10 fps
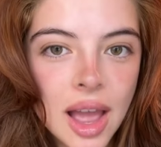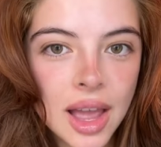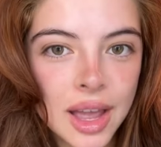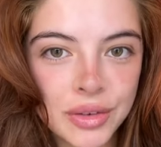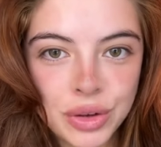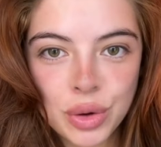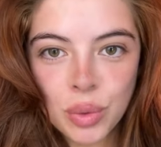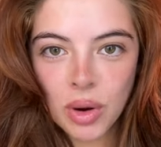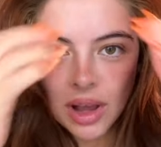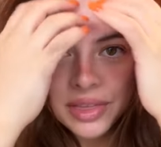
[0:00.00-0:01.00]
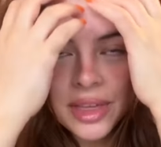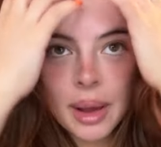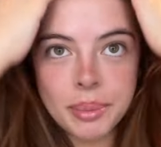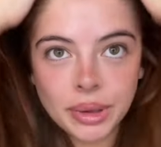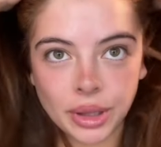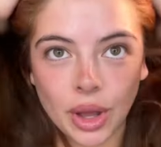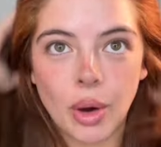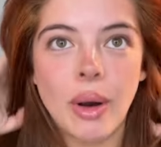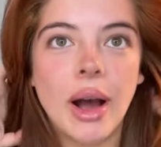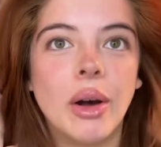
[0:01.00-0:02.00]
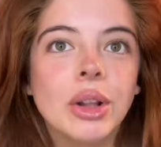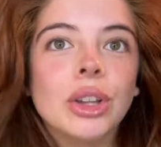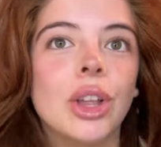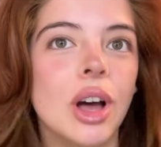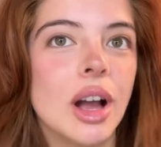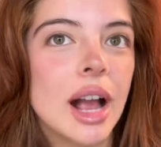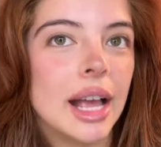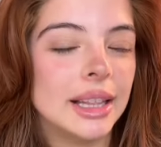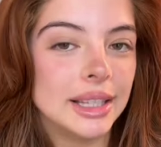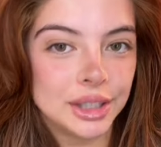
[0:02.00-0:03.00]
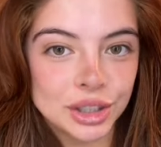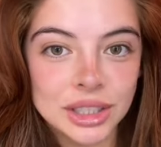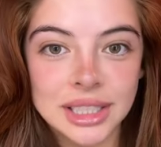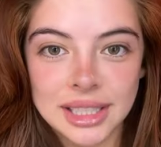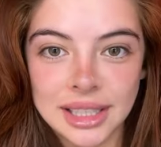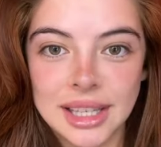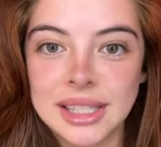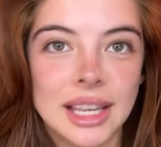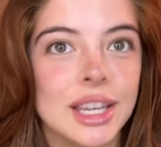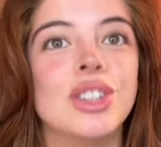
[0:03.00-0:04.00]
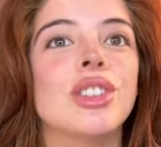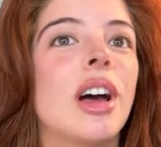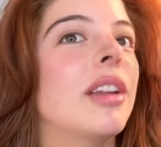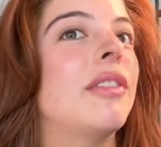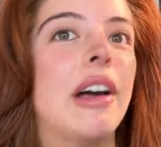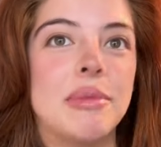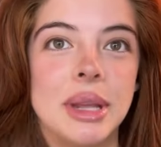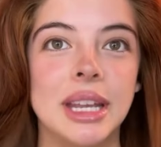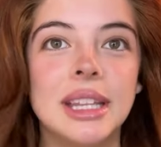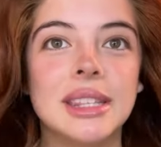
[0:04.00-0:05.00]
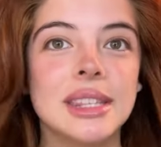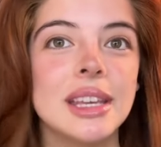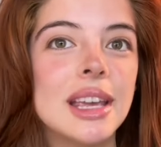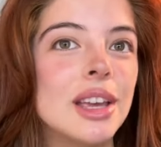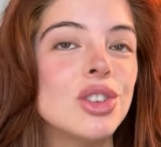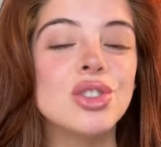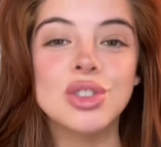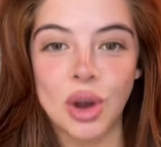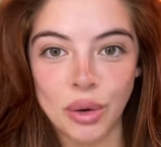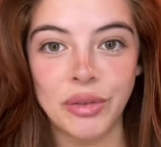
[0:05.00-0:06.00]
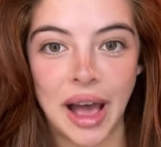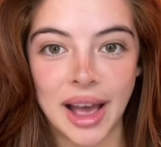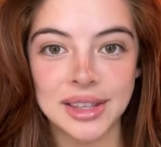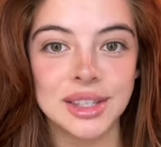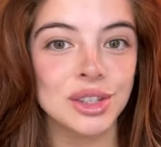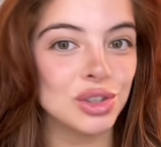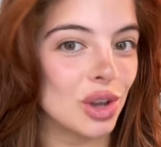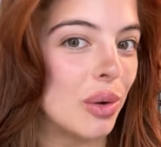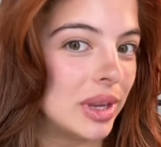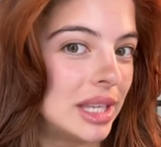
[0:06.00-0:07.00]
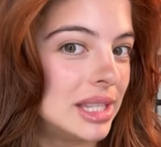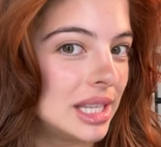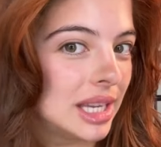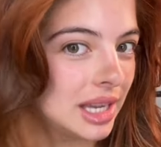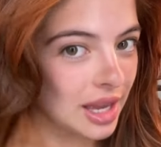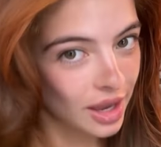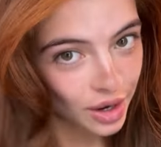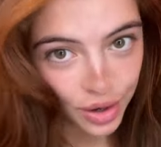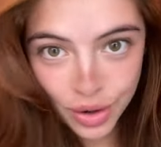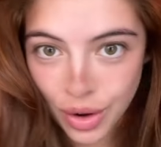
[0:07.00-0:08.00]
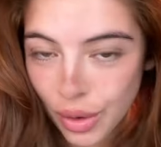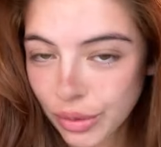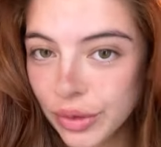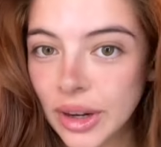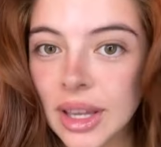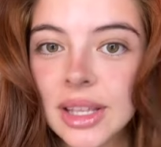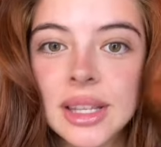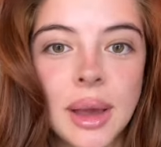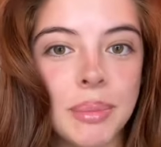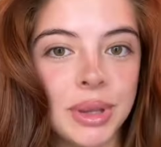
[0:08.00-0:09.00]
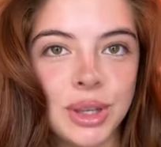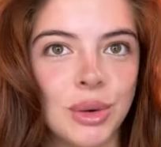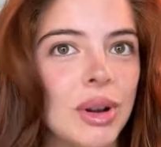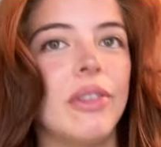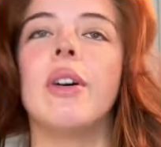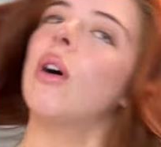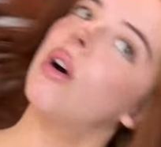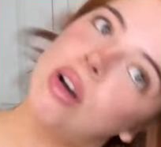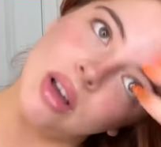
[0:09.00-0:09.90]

If you want that blowout look, I literally did this, I kid you not, in 5 minutes. So fast, so easy, no frizz, beautiful.